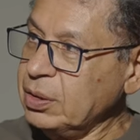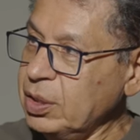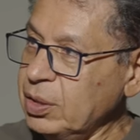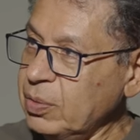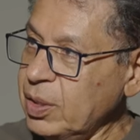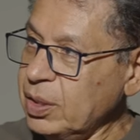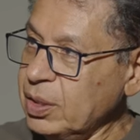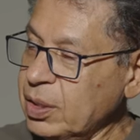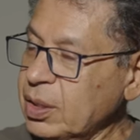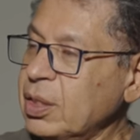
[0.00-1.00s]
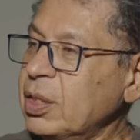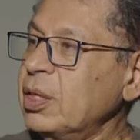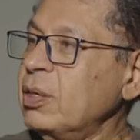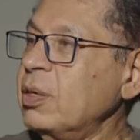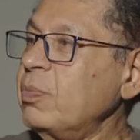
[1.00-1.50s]
Know why?
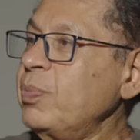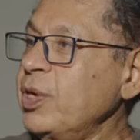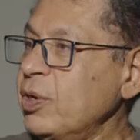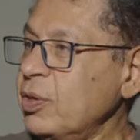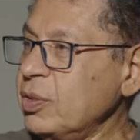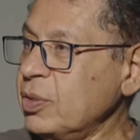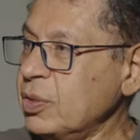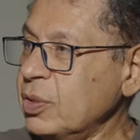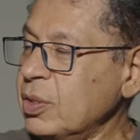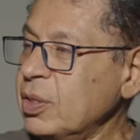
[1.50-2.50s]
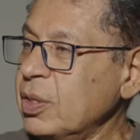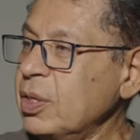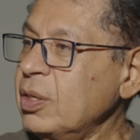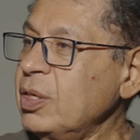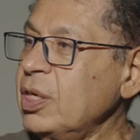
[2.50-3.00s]
Because
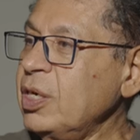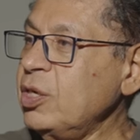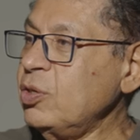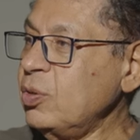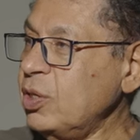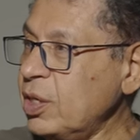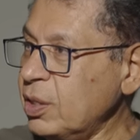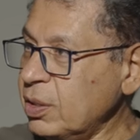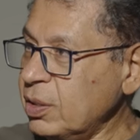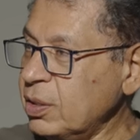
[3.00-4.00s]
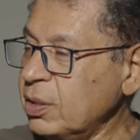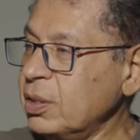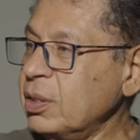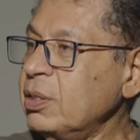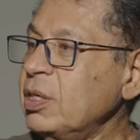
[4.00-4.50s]
they need to learn
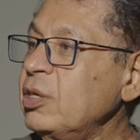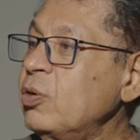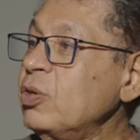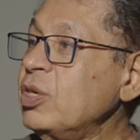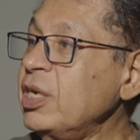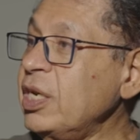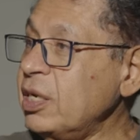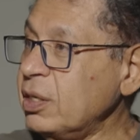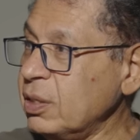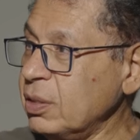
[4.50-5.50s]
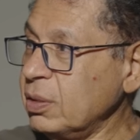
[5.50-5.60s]
they don't need it.